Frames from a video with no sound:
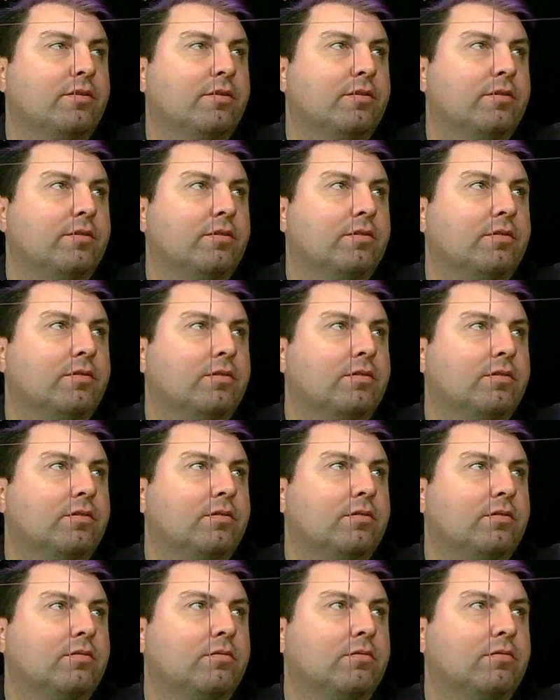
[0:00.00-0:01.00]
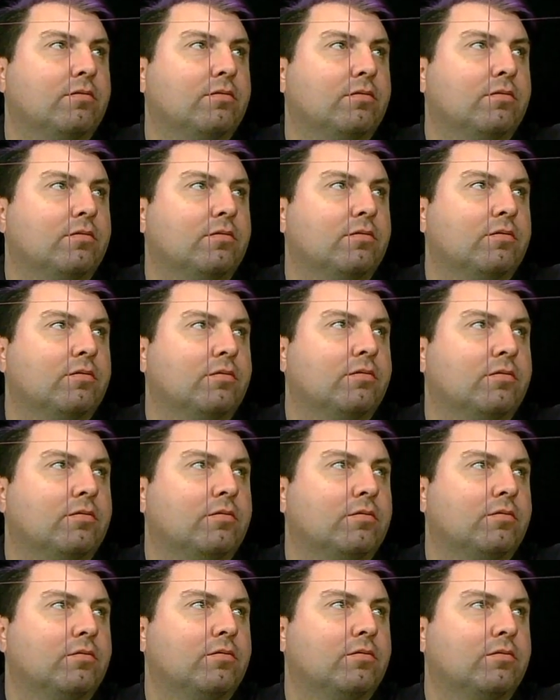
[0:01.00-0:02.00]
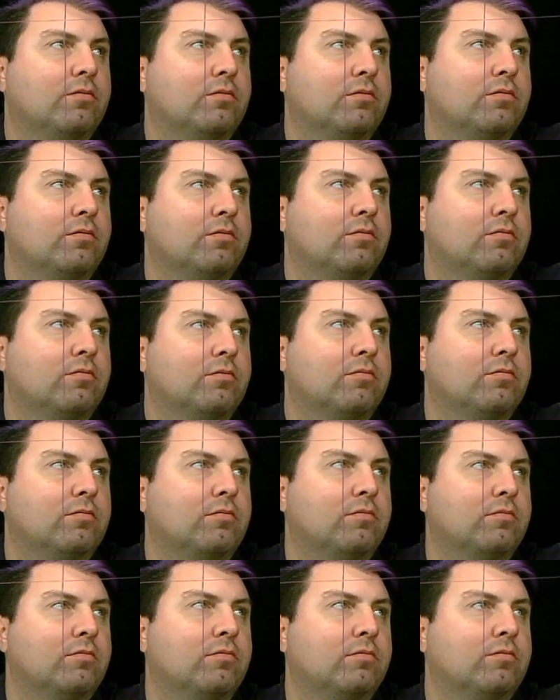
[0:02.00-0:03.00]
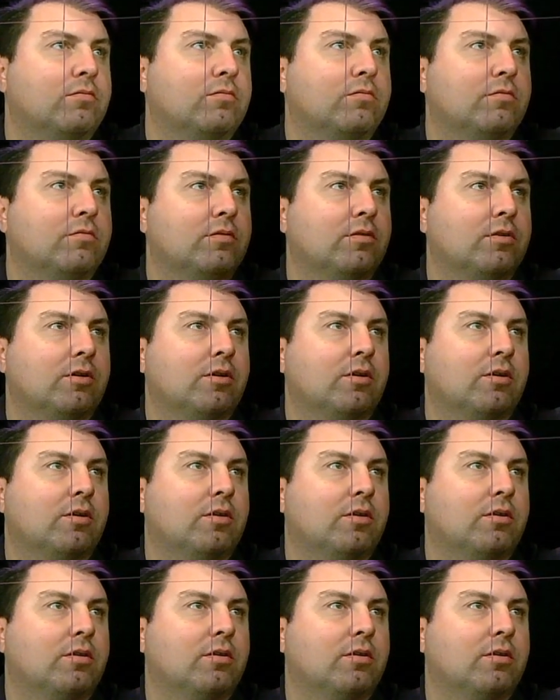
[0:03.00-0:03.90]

(no one is talking)